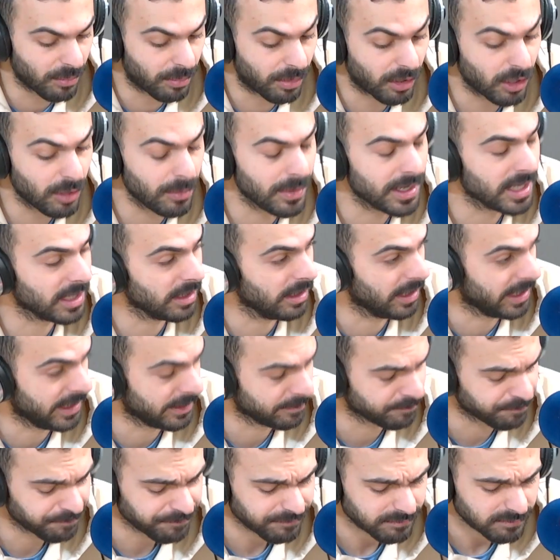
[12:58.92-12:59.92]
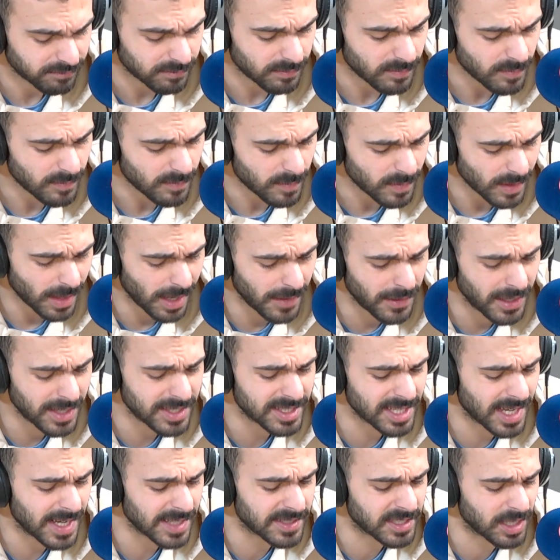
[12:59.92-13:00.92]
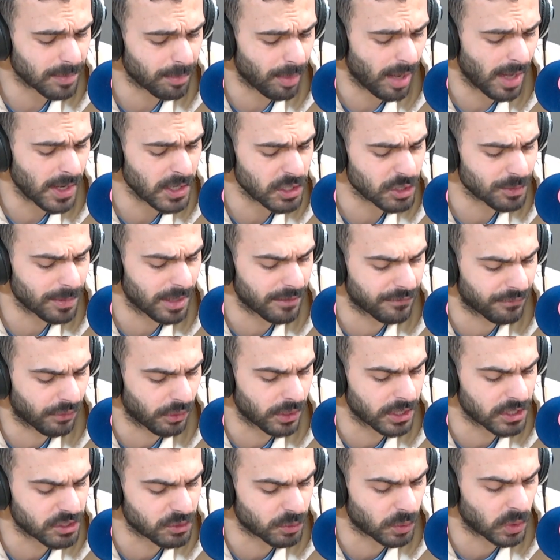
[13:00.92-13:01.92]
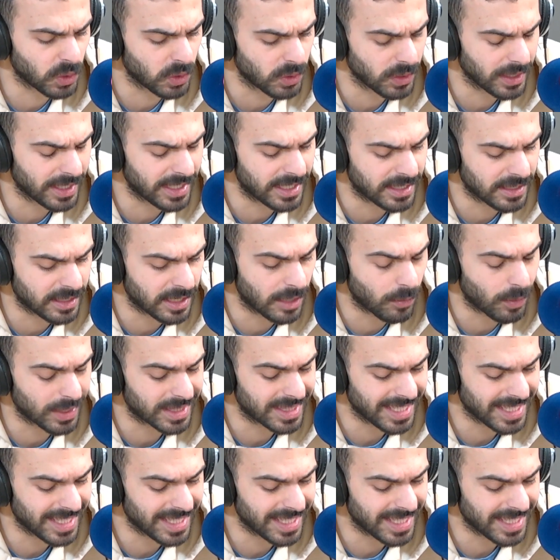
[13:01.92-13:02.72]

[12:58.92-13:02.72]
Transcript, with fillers: permanently. And they said it's a punishment for his role in what